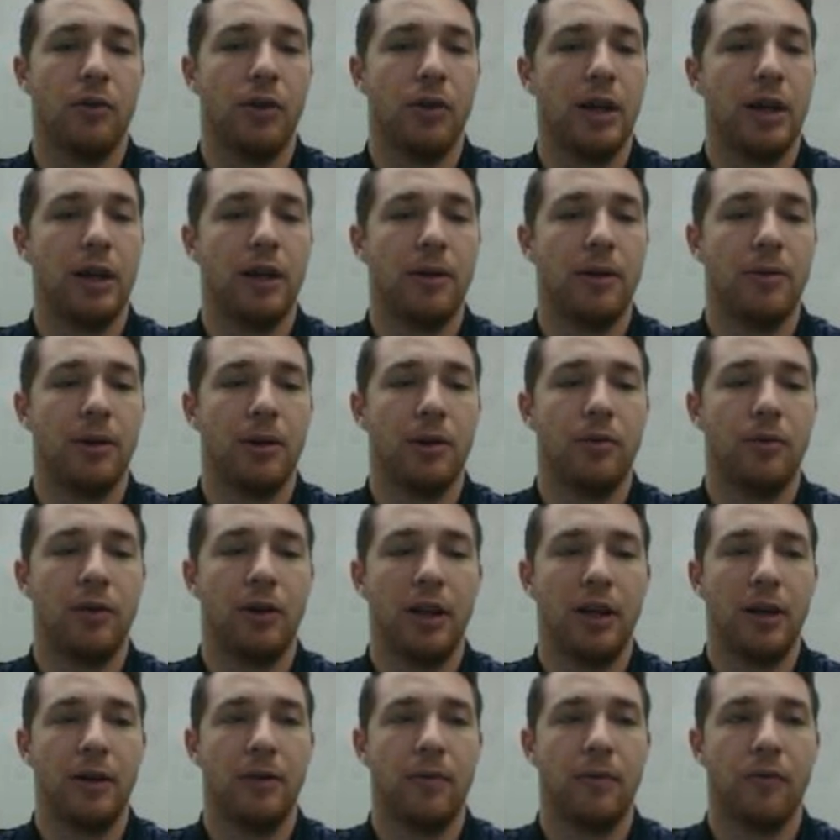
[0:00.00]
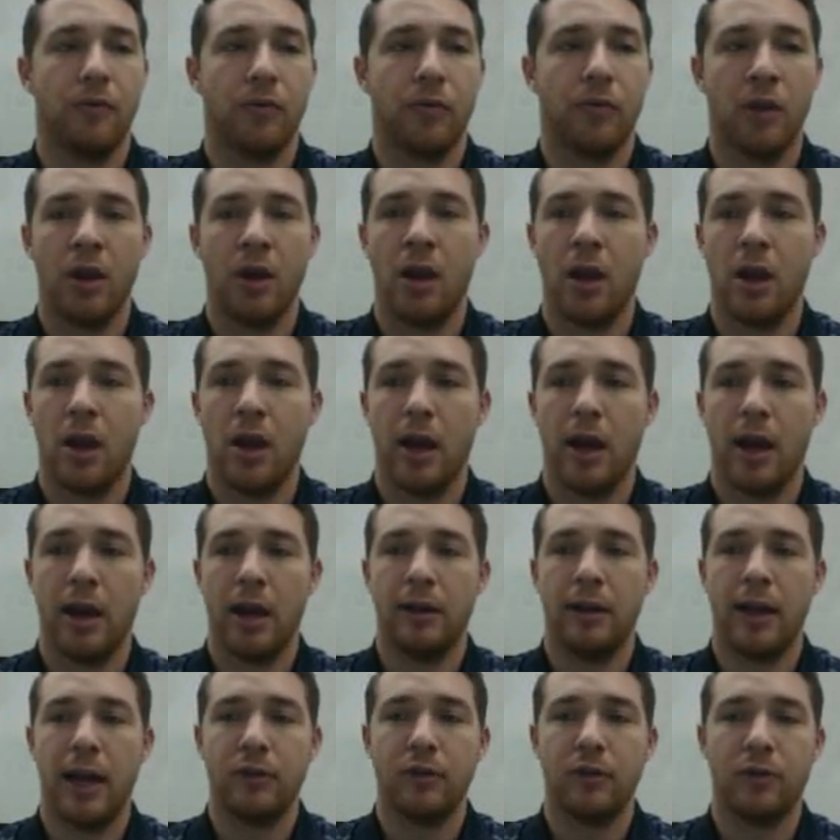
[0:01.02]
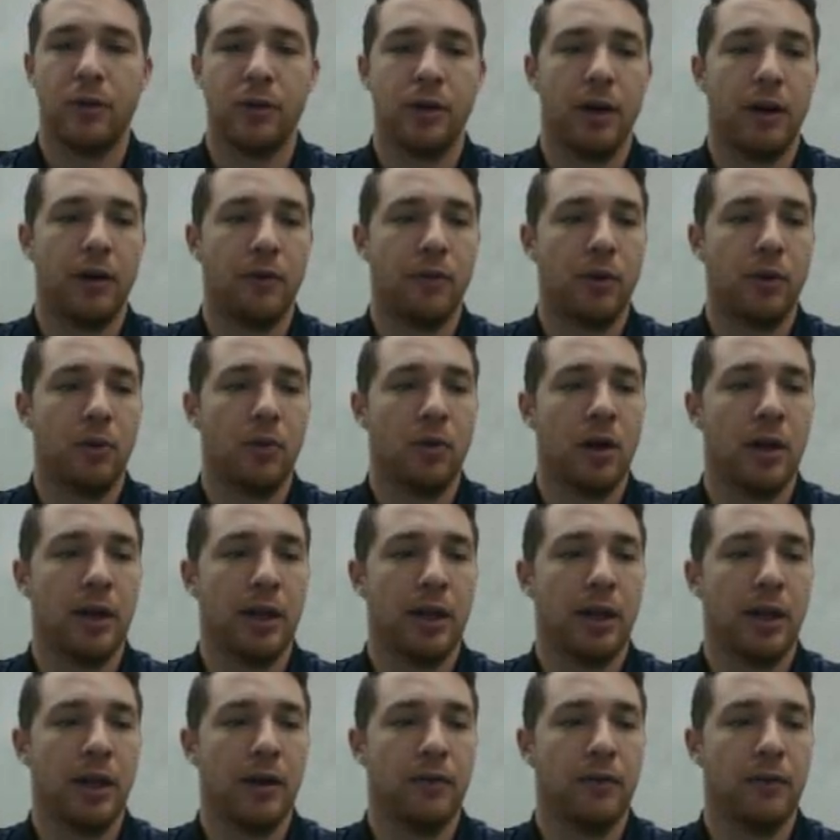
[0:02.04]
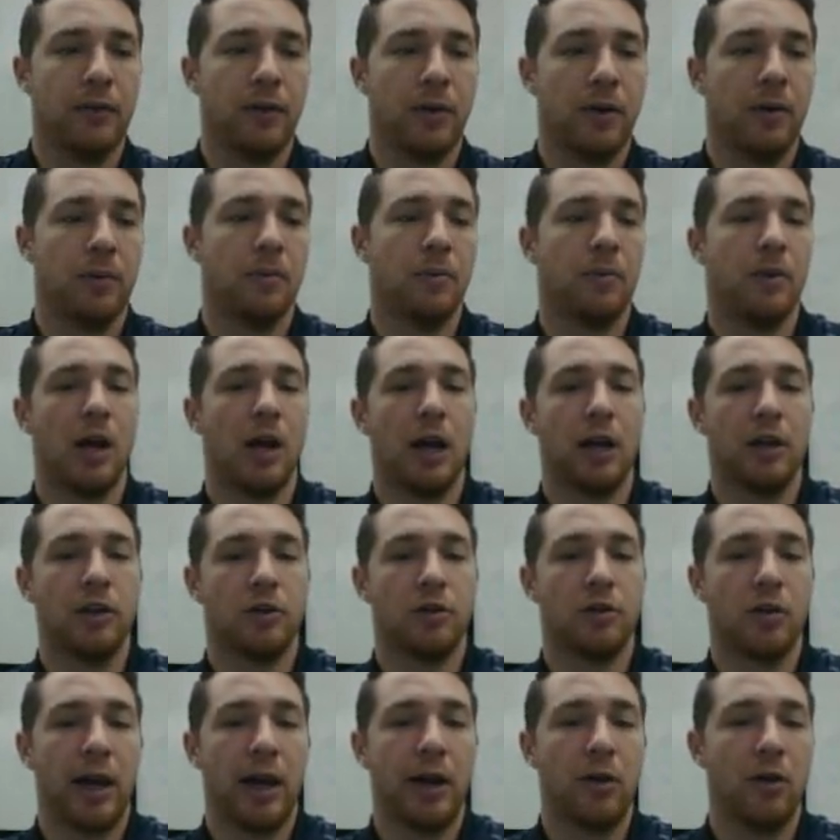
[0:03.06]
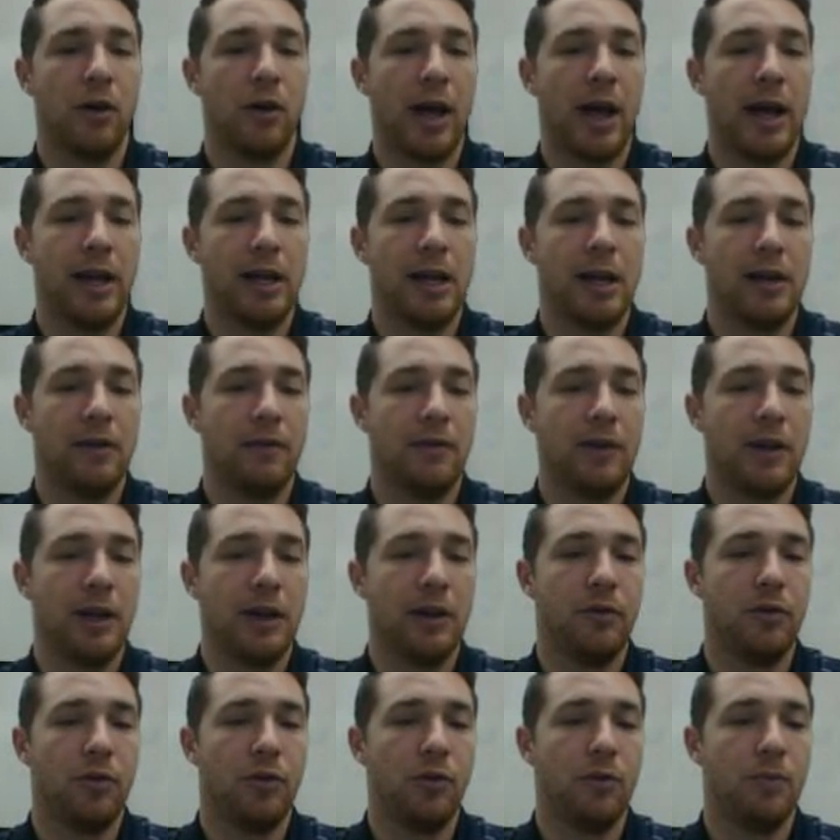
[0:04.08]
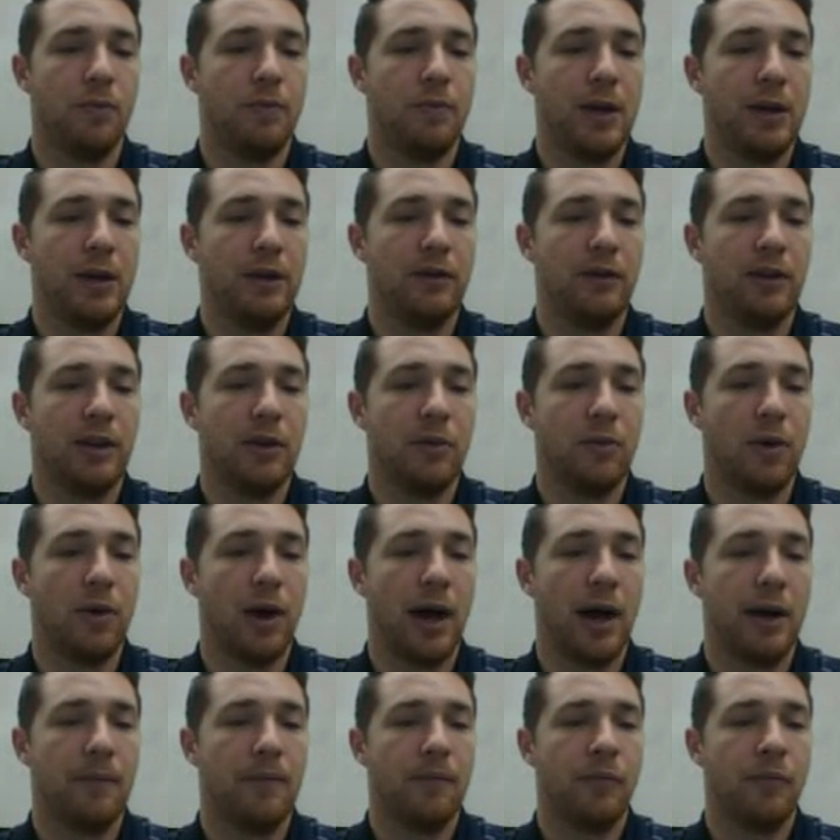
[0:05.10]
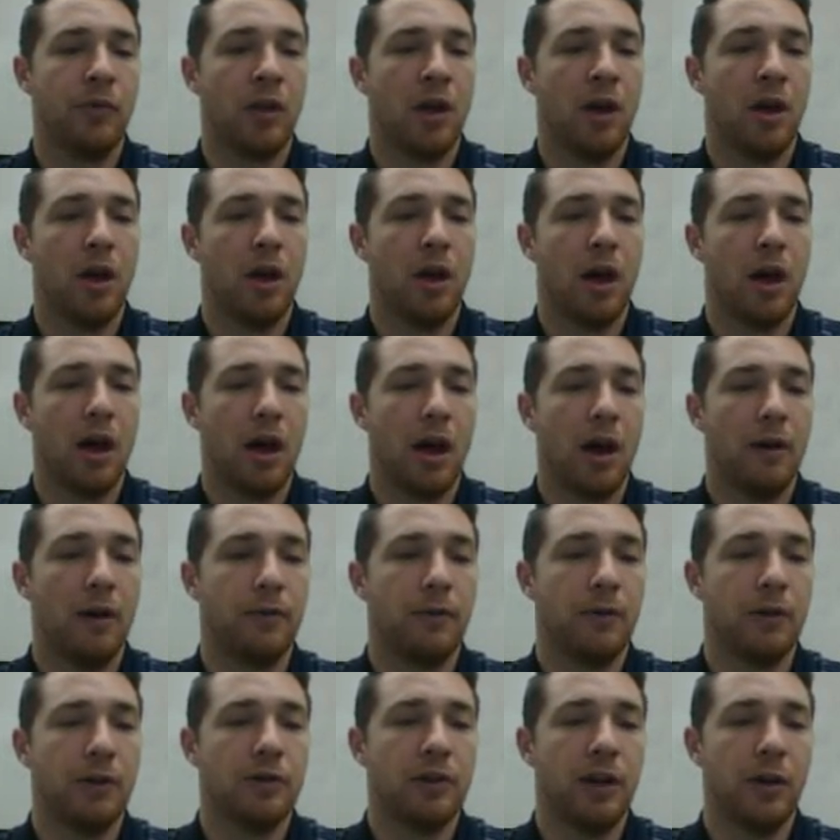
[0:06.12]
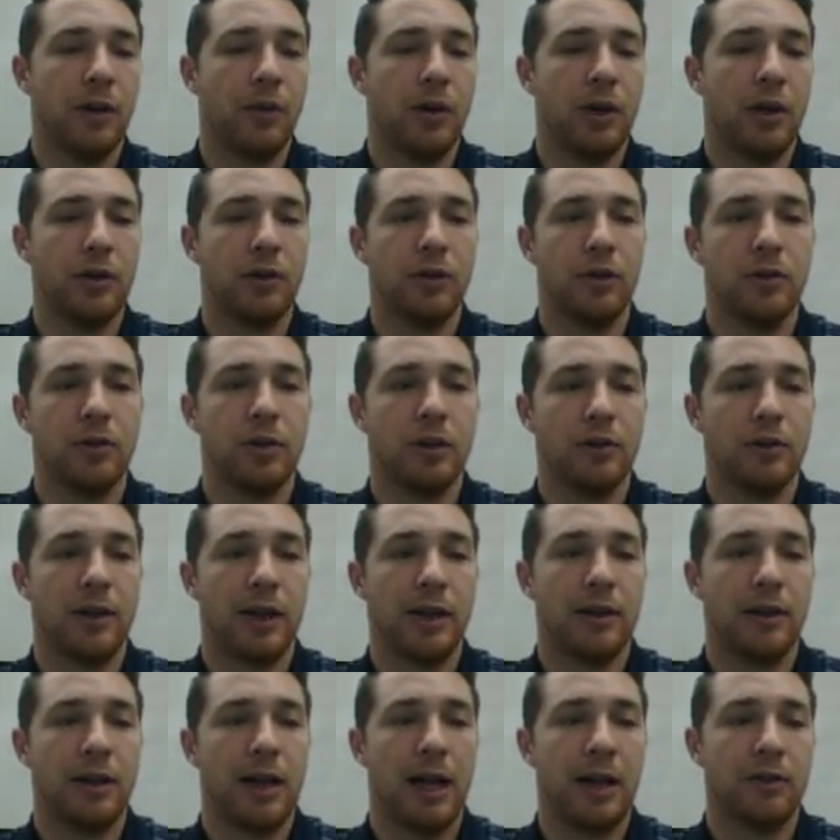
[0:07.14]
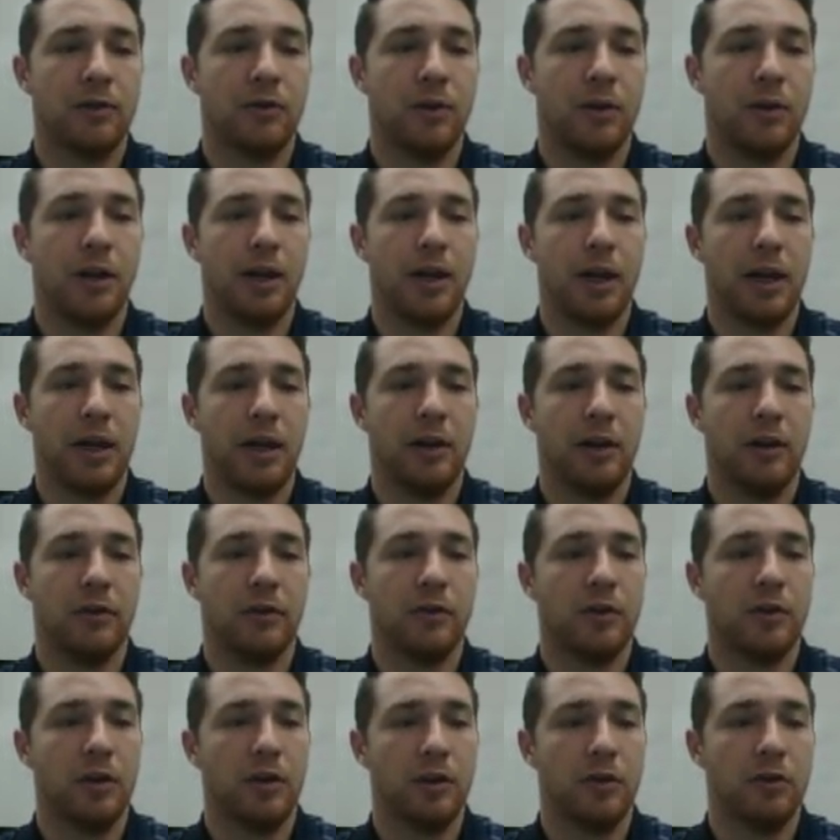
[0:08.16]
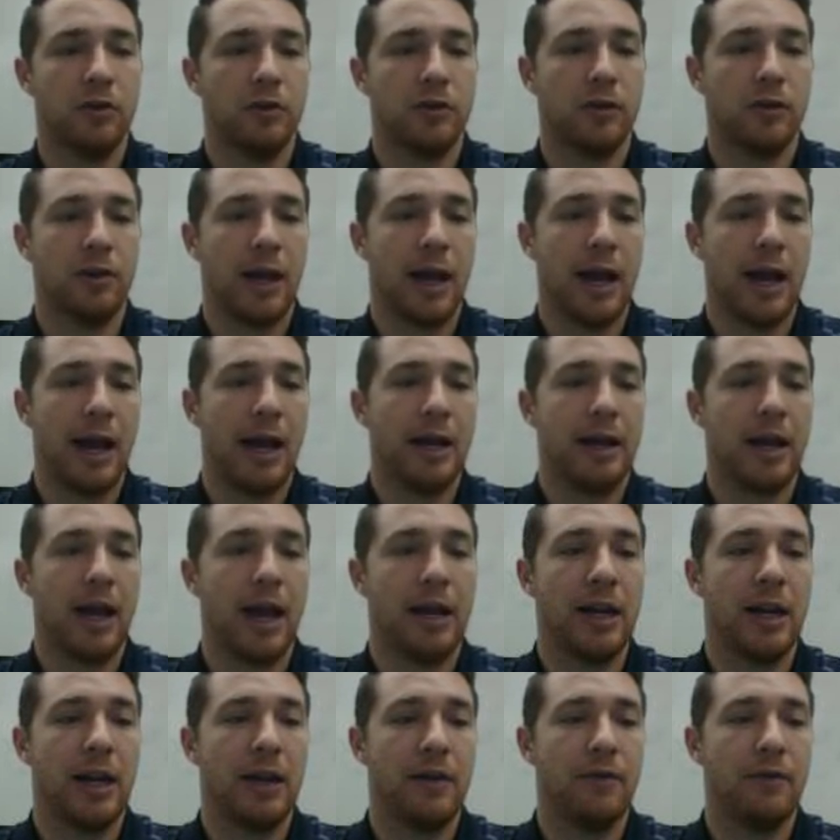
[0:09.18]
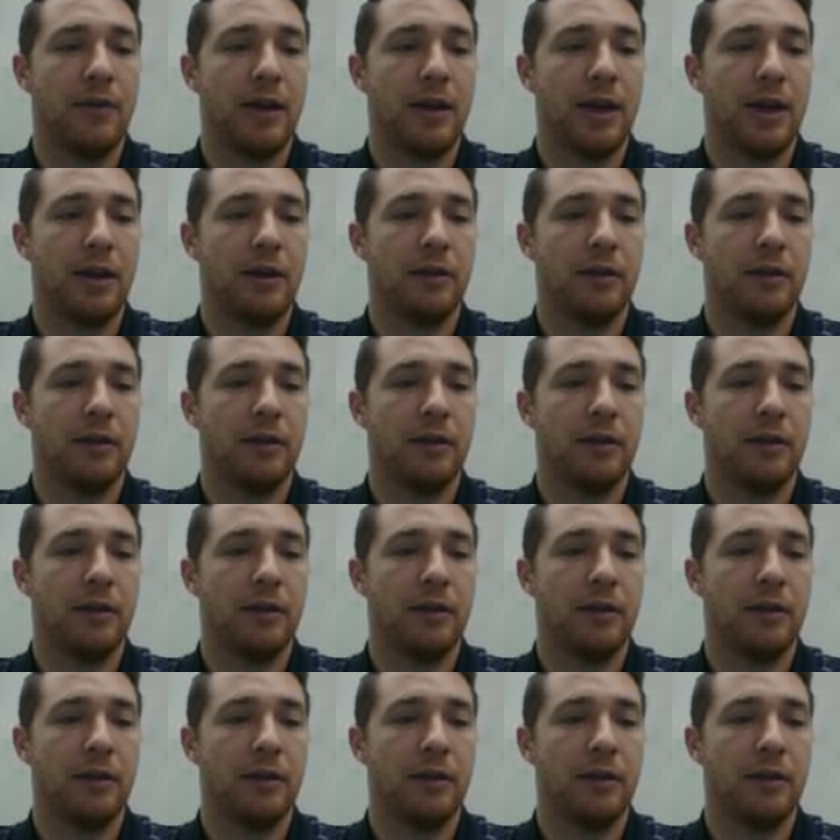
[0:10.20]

EWT. And last one there, if we want to get from triangle NAV to BCY, first thing we could do, just like the last one, is slide NAV